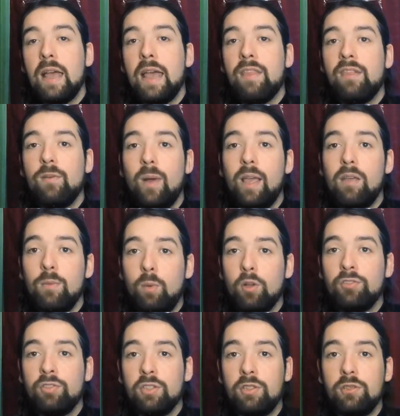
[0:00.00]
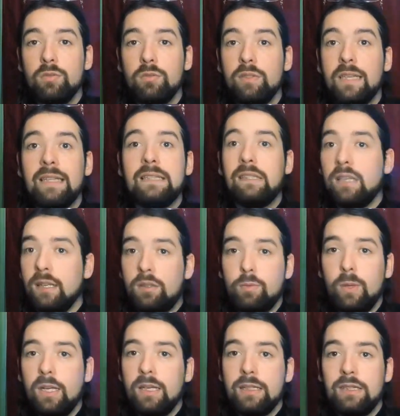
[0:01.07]
and the way you want it to, then it
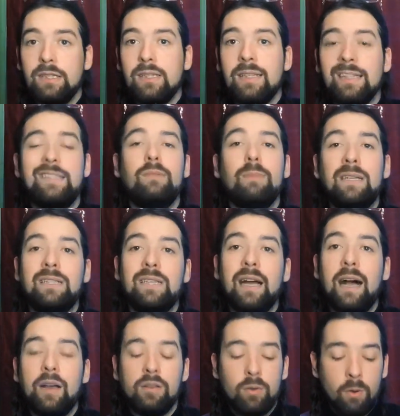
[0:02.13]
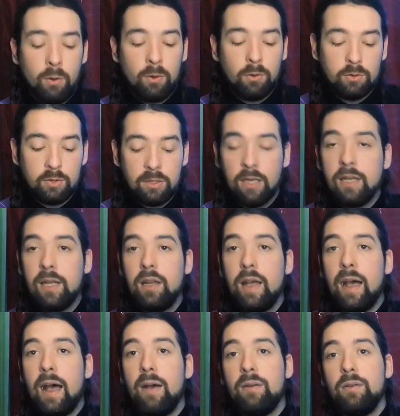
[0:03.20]
works. It doesn't matter how you hold
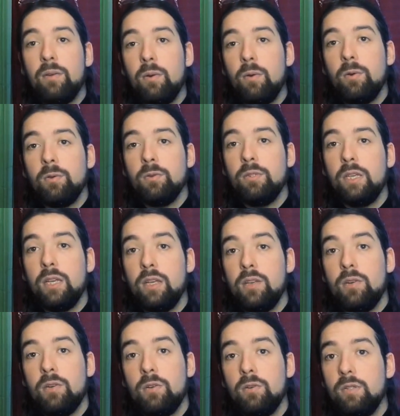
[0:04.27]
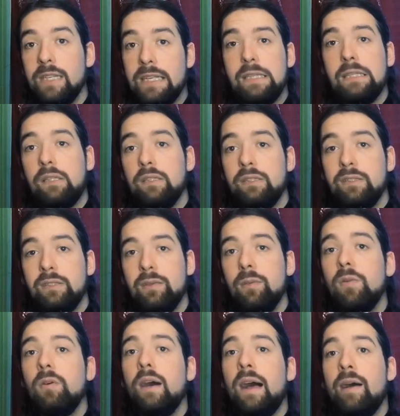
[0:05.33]
your needles
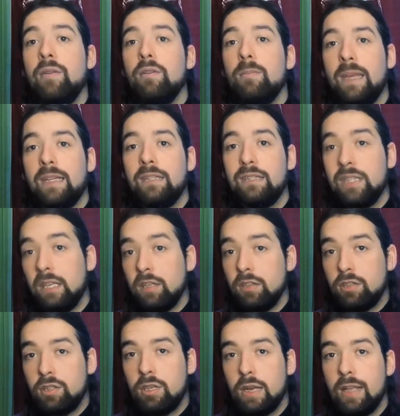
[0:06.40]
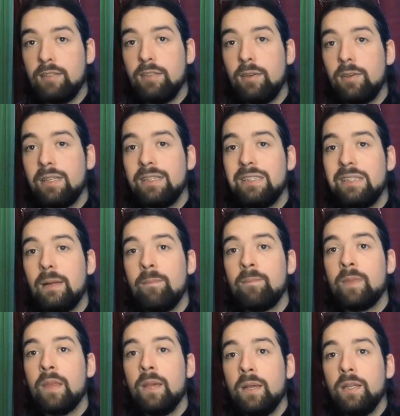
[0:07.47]
or how you make a stitch, as long as
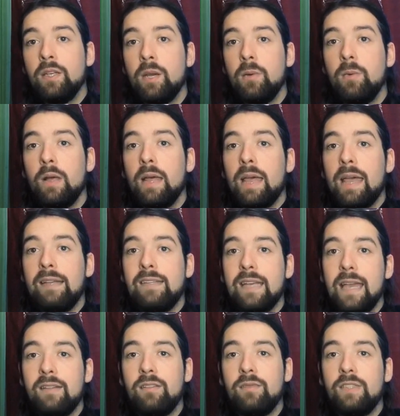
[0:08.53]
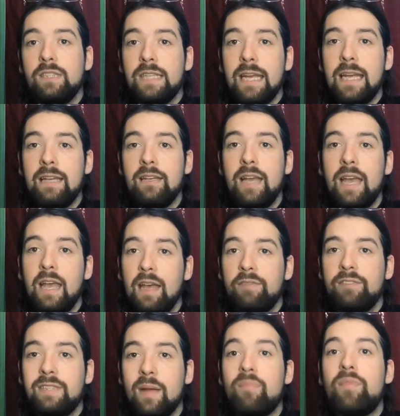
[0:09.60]
at the end of the day you have
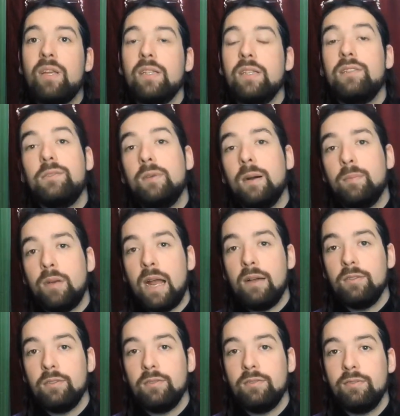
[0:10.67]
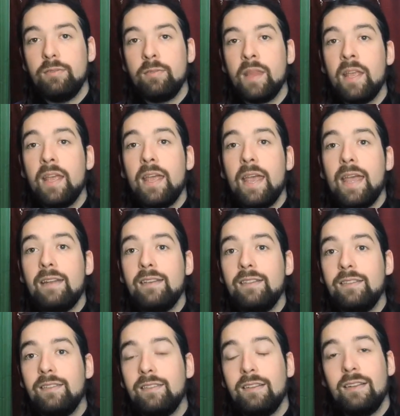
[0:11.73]
something that you are proud of.
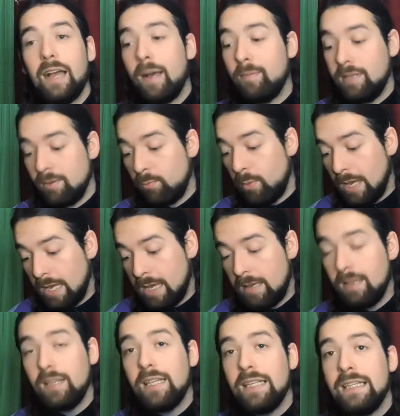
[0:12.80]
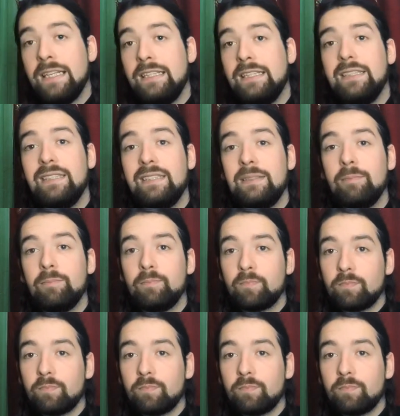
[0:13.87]
And we knitters